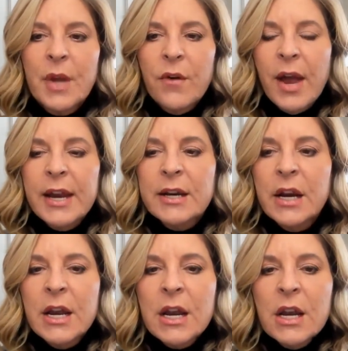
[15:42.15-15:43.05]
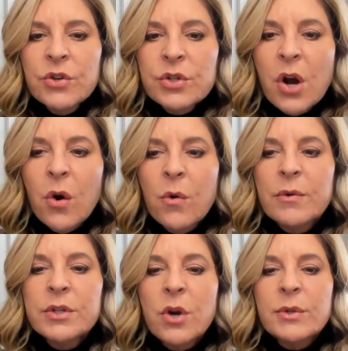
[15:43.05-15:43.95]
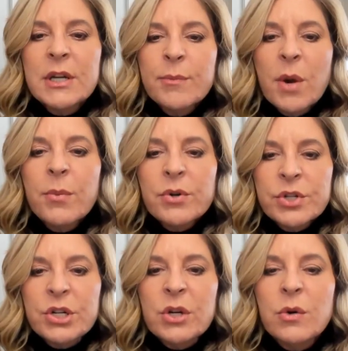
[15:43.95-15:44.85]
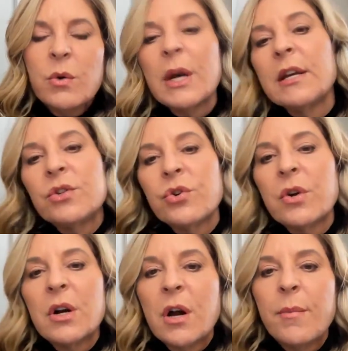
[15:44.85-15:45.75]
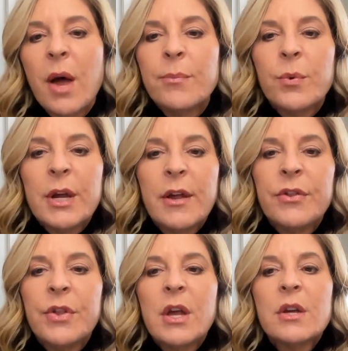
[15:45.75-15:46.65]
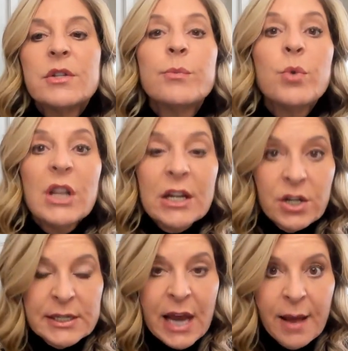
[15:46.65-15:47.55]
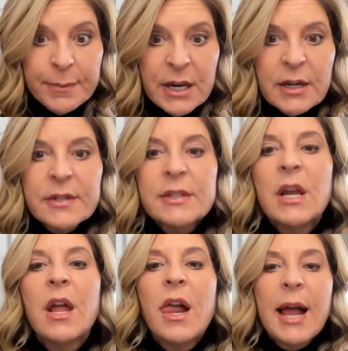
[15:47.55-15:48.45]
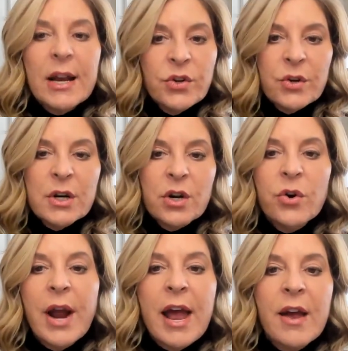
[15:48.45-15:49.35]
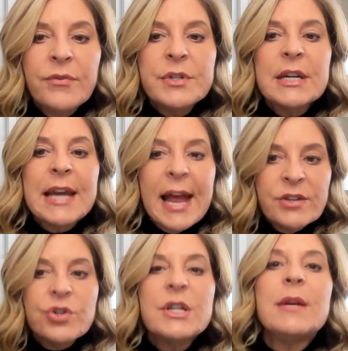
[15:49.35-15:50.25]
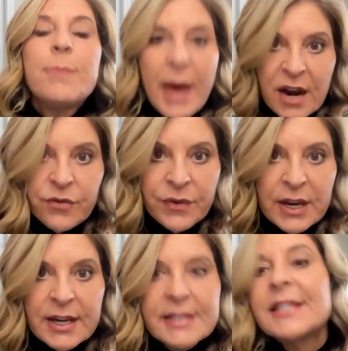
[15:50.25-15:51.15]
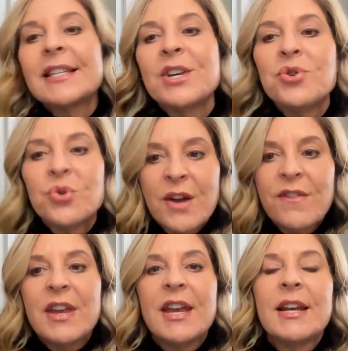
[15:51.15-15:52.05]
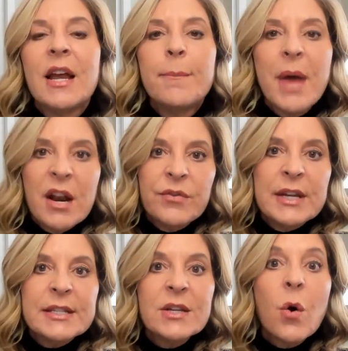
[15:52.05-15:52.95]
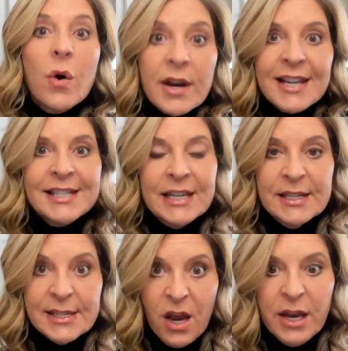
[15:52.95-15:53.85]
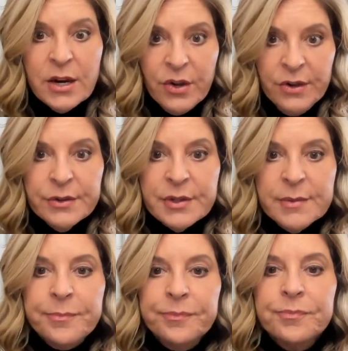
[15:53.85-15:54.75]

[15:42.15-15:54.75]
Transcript: All right, so tip number 2 is you're going to come up with some really good topics, and you're going to craft catchy, benefits-driven, benefits-oriented titles.